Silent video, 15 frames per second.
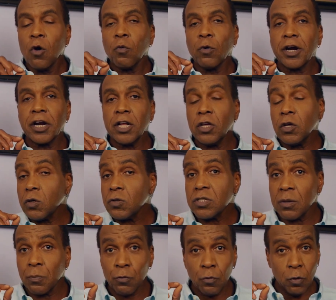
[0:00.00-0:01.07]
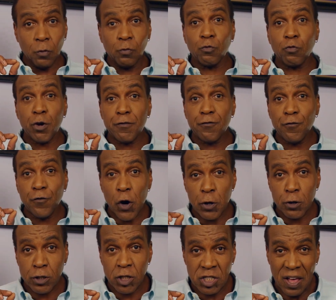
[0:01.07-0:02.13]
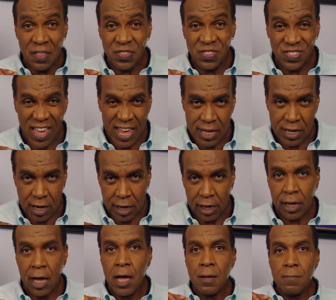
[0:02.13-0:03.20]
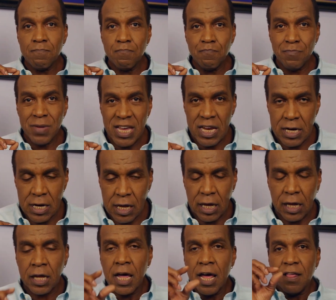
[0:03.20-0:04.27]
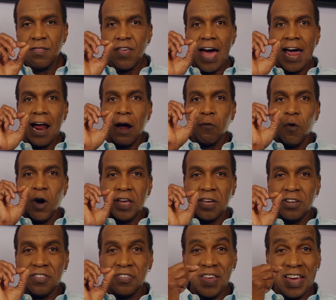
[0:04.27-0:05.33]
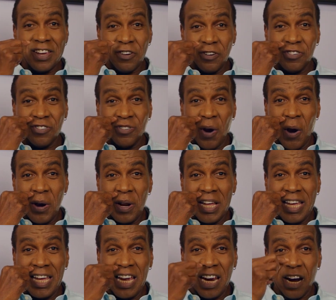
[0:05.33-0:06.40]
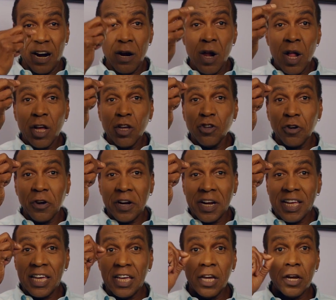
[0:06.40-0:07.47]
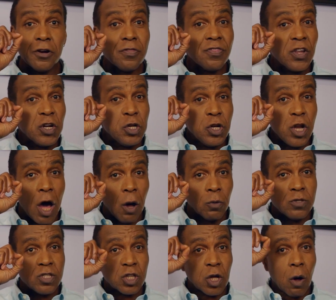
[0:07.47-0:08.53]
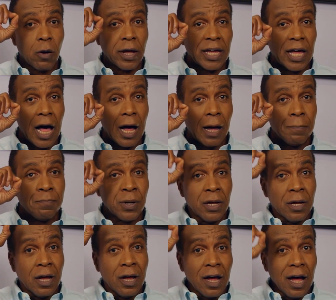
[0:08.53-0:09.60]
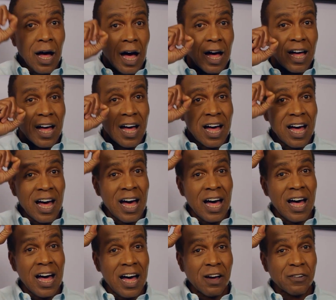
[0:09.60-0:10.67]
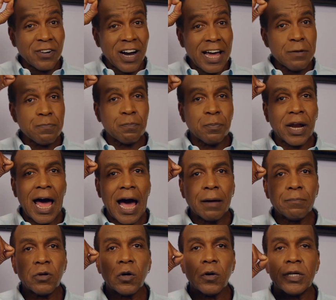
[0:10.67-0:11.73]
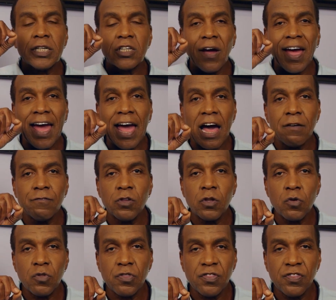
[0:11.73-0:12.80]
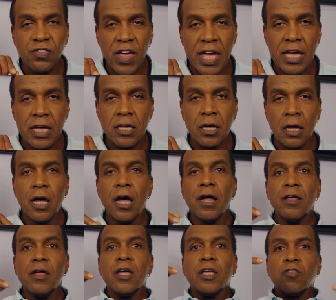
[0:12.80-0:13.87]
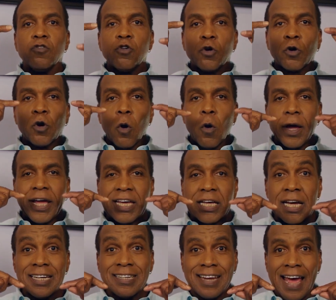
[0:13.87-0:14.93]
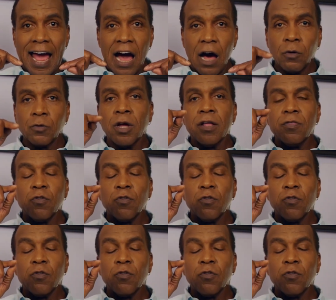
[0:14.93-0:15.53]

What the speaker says: We're going to use some reverse thinking, meaning that I want you to think you're starting here, you're going to hear the notes going up, right? But I'm going to have you think you're going down.